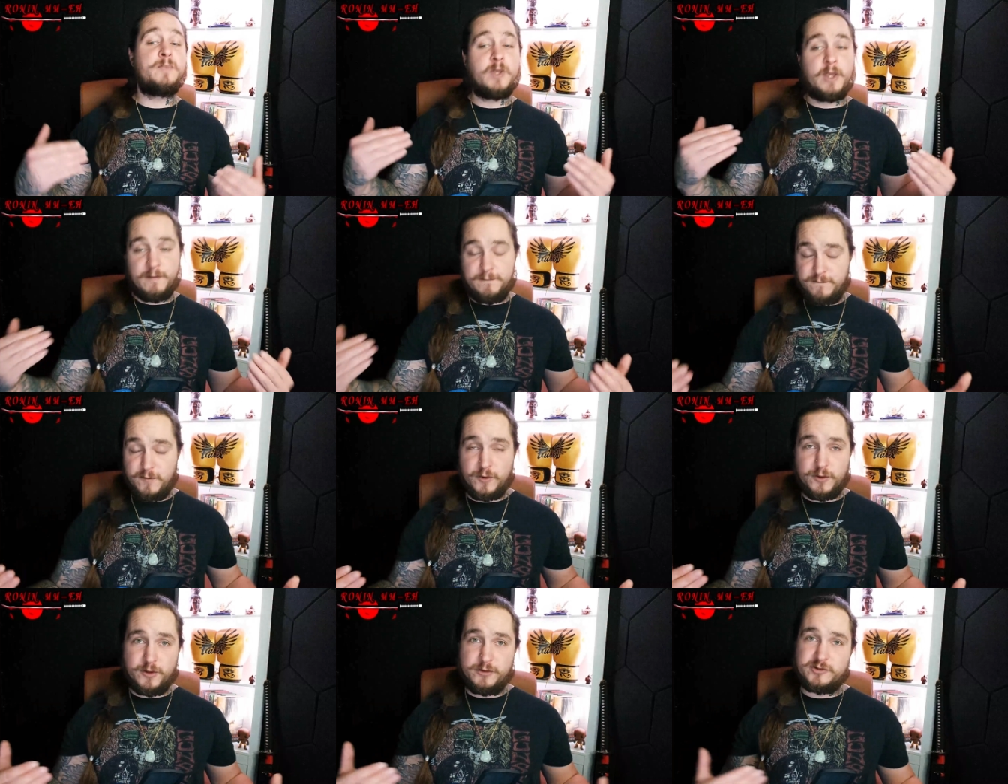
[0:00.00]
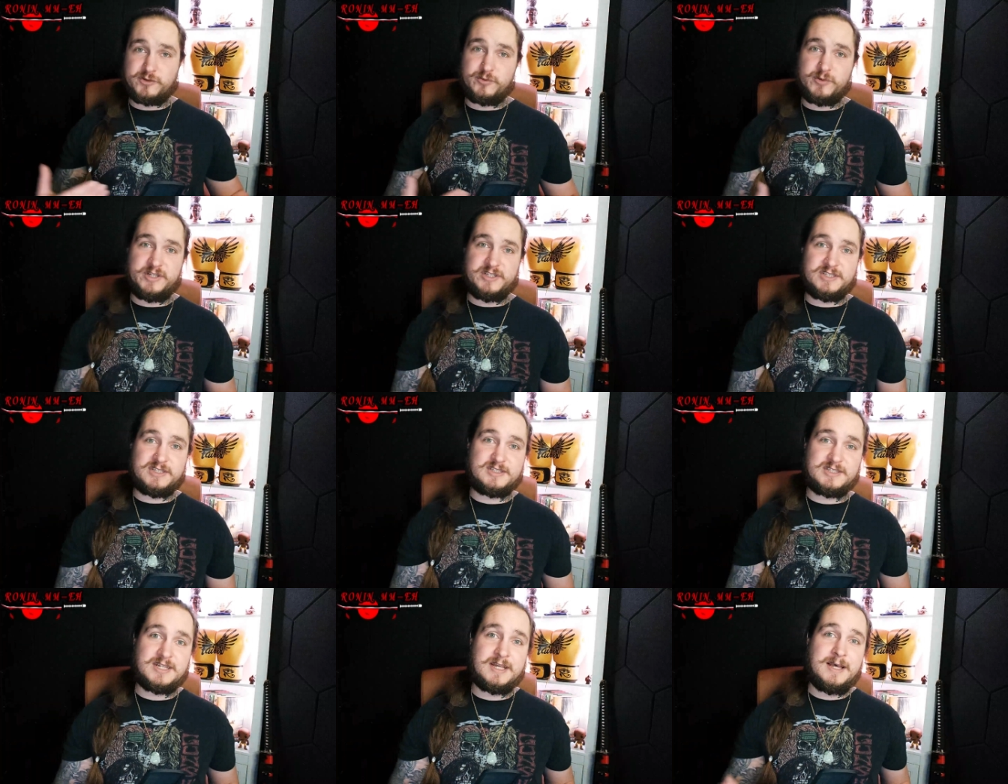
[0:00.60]
For those
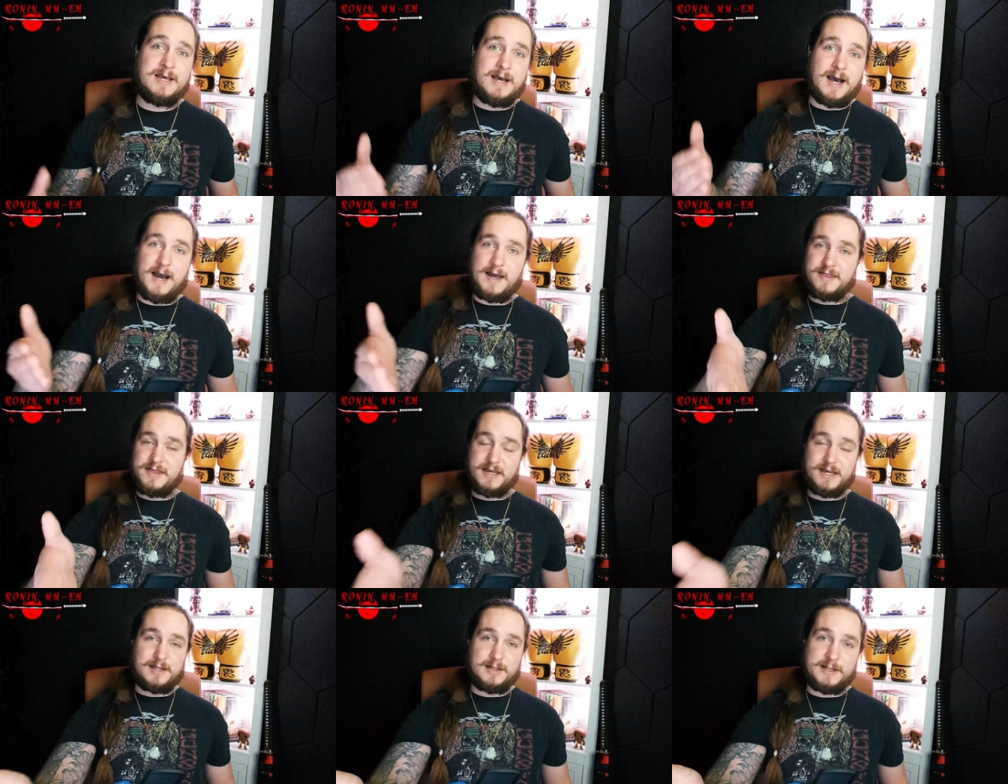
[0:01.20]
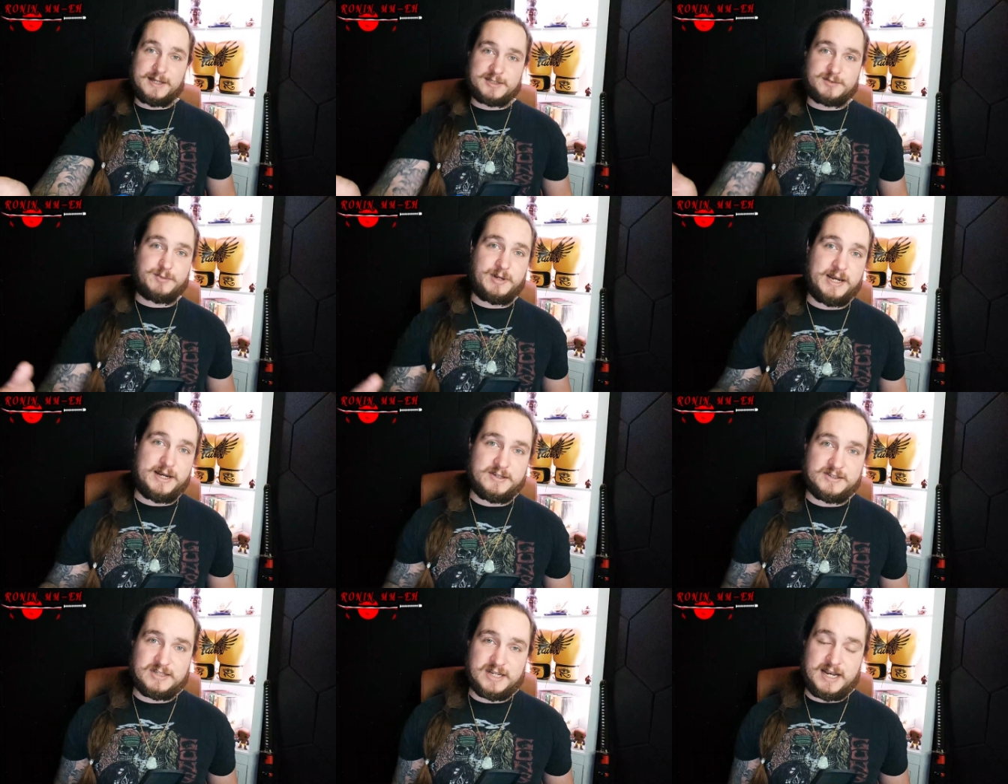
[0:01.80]
reasons, I think Alex
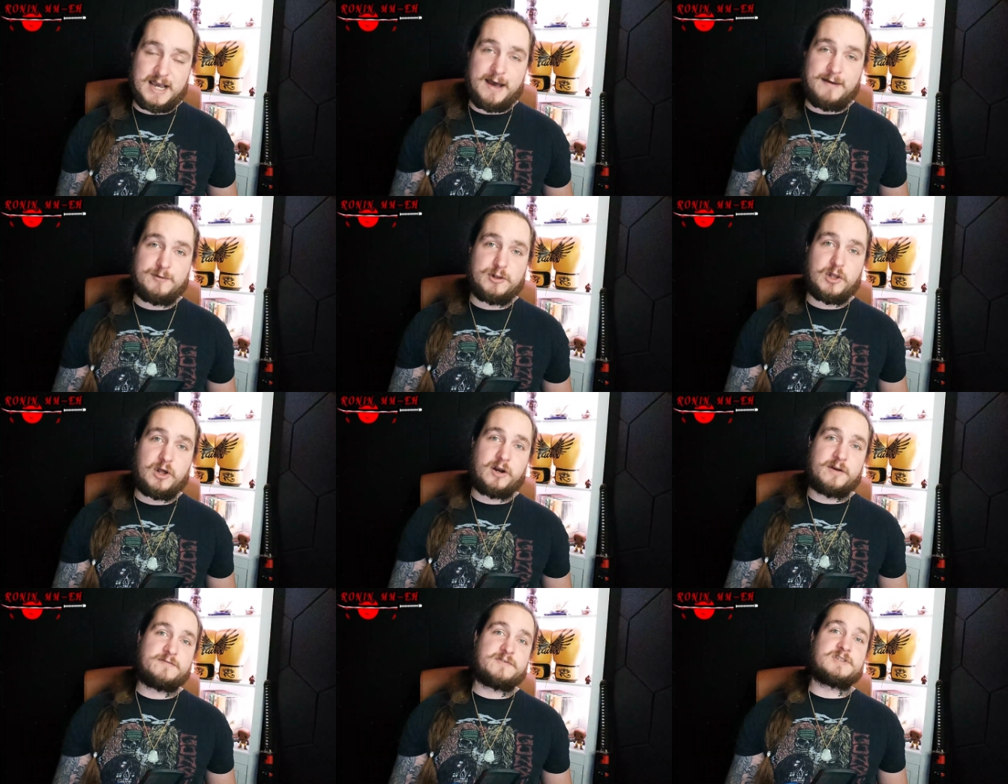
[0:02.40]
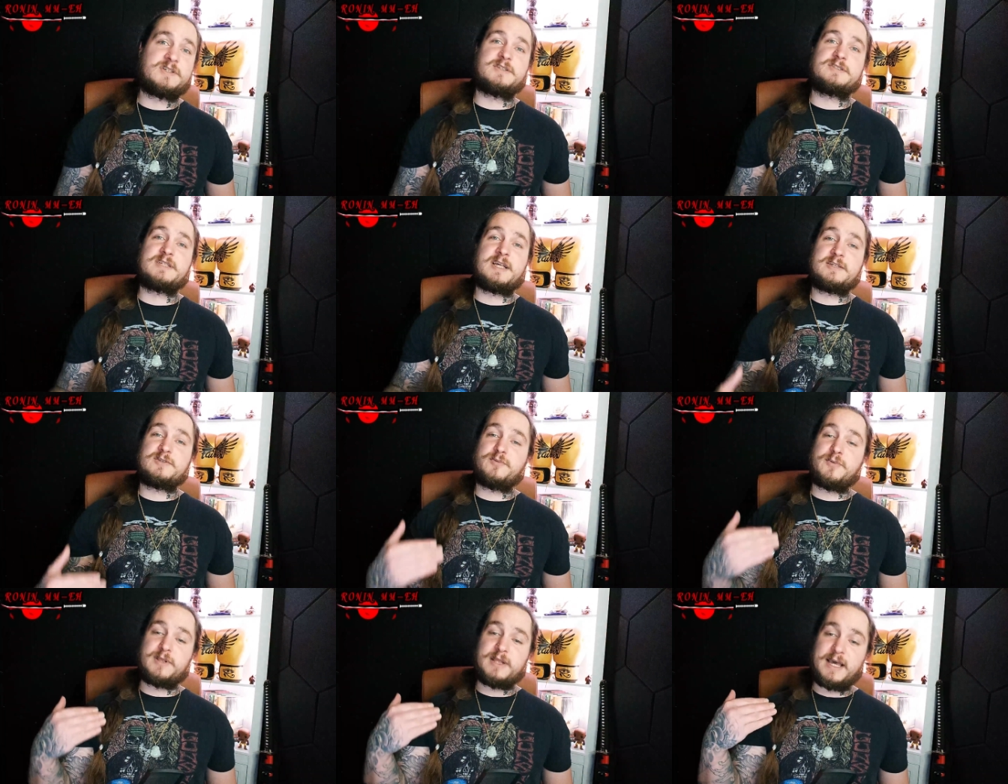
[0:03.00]
Pereira is going to have a lot of
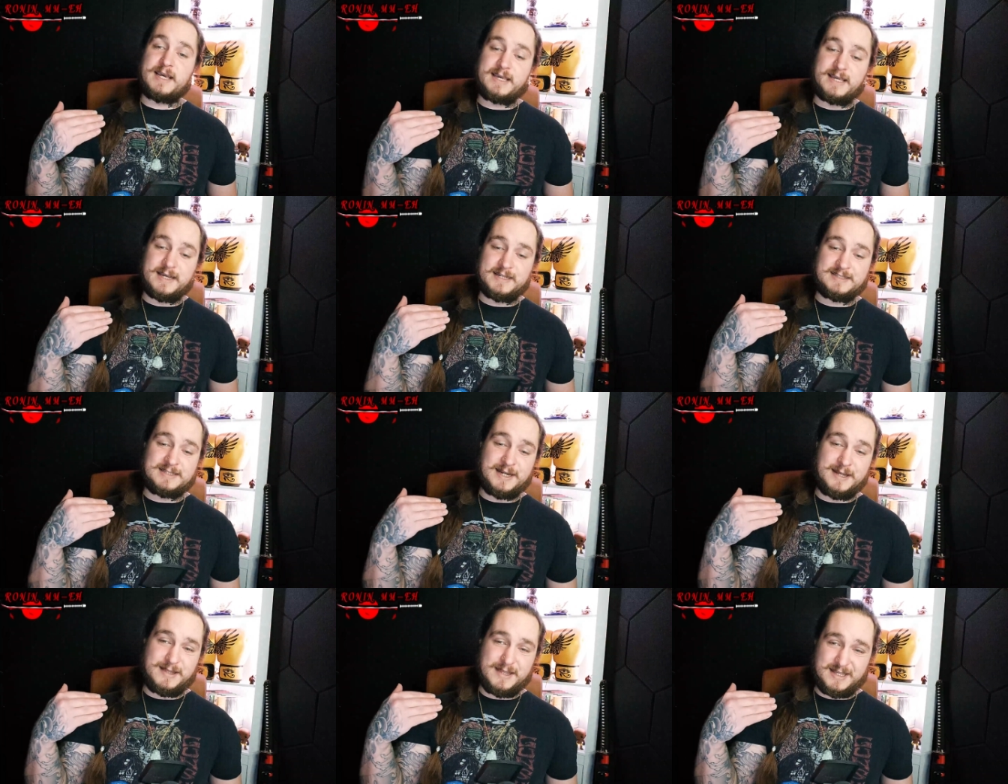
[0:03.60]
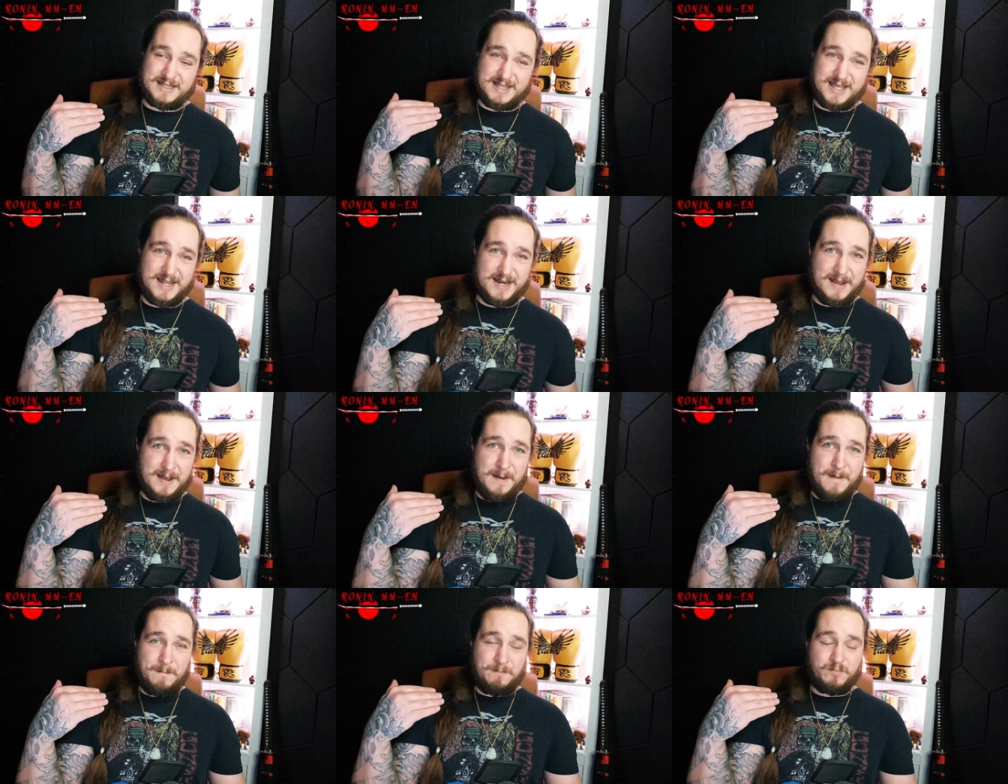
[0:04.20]
success with leg kicks, and I think that
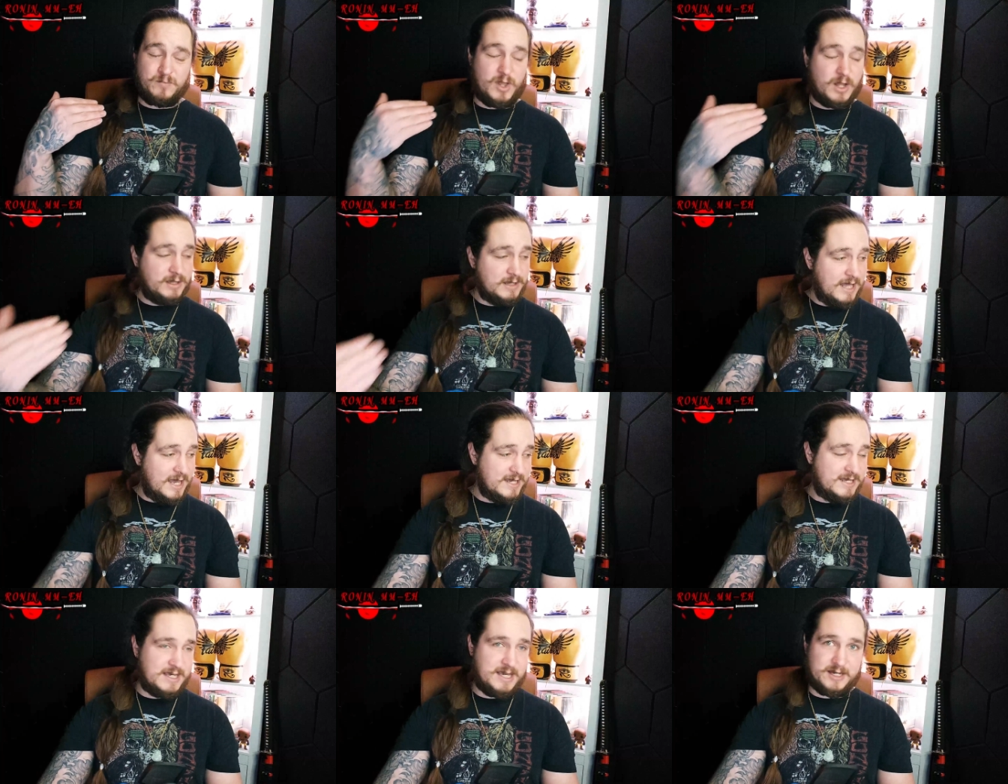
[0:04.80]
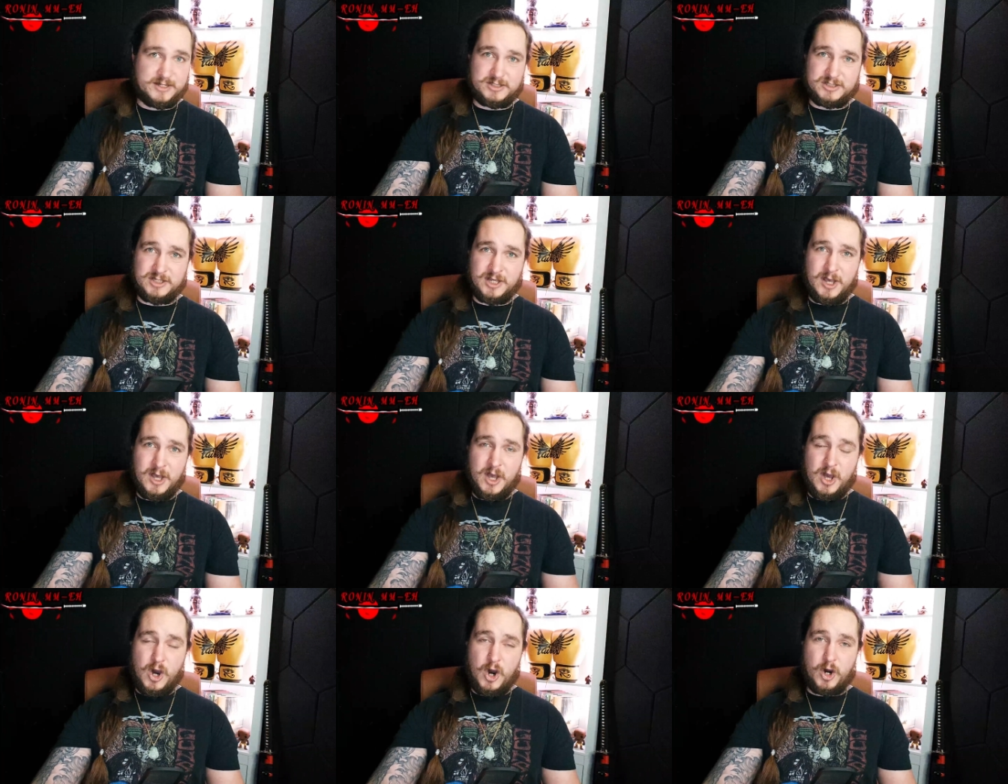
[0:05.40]
the leg kicks
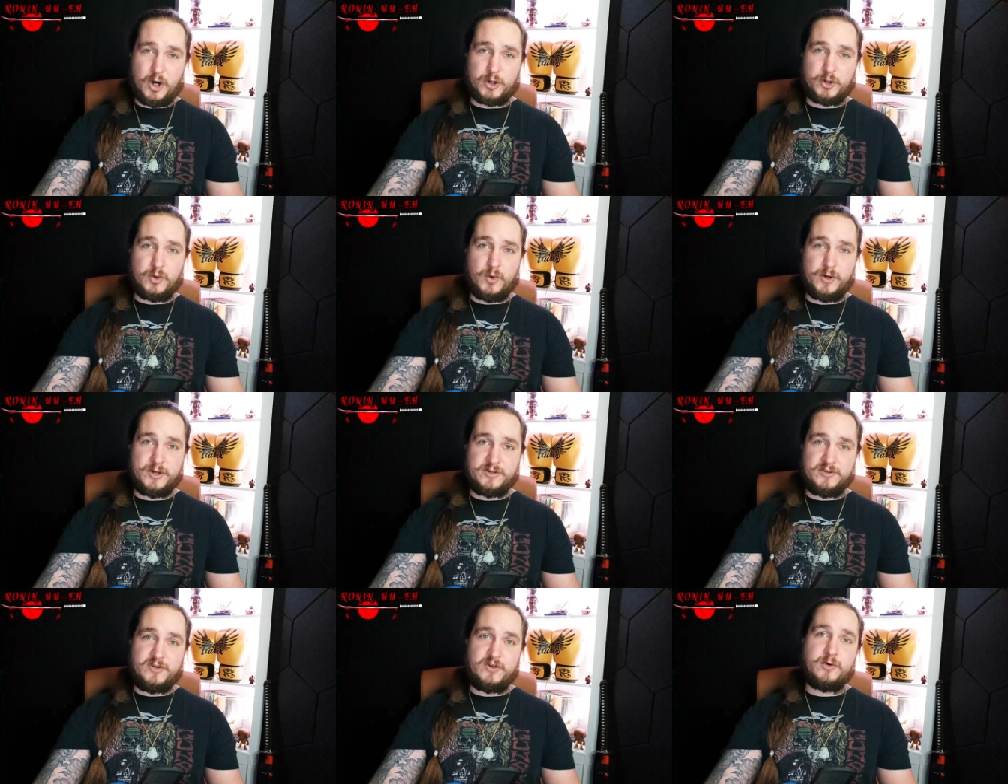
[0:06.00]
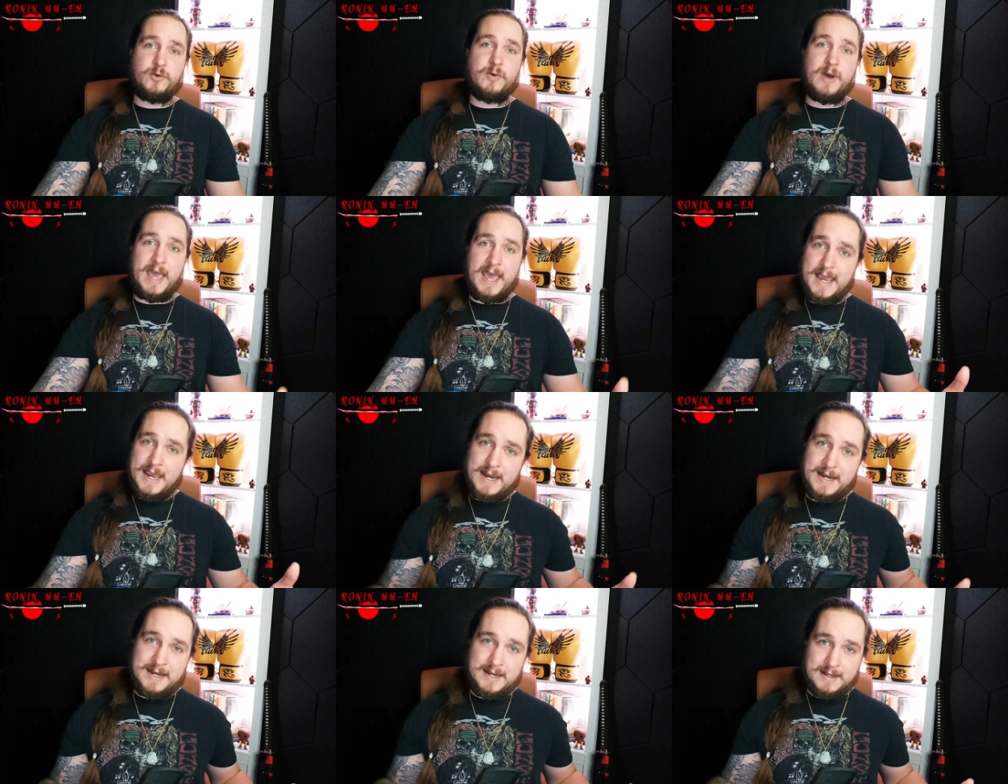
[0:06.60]
are going to
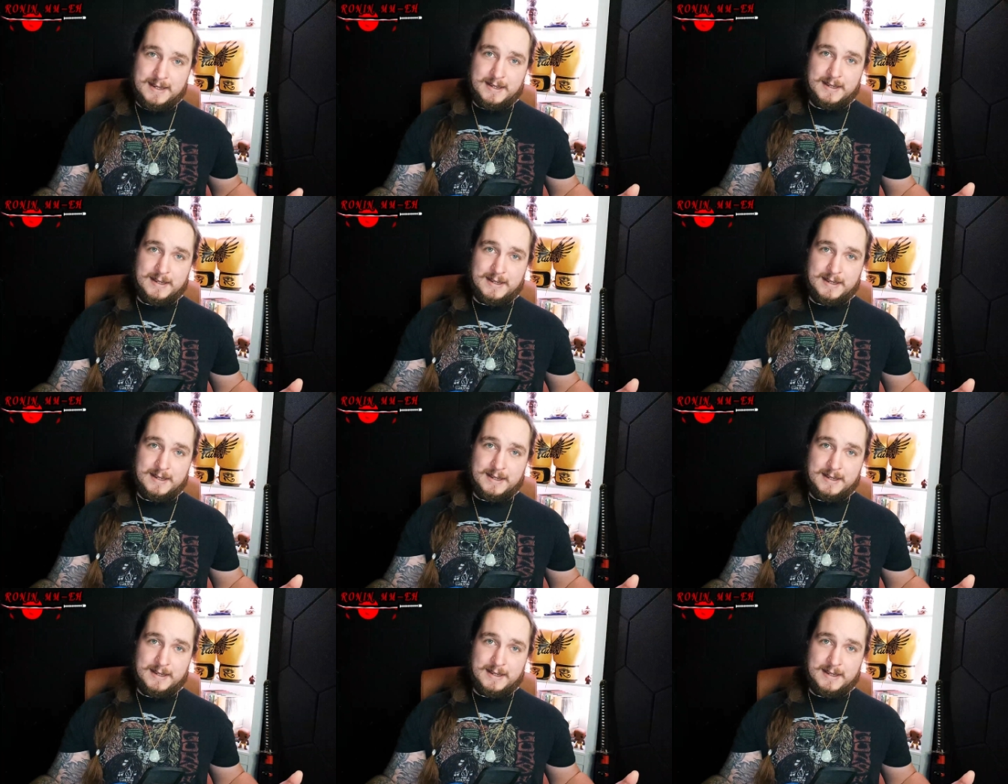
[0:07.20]
aid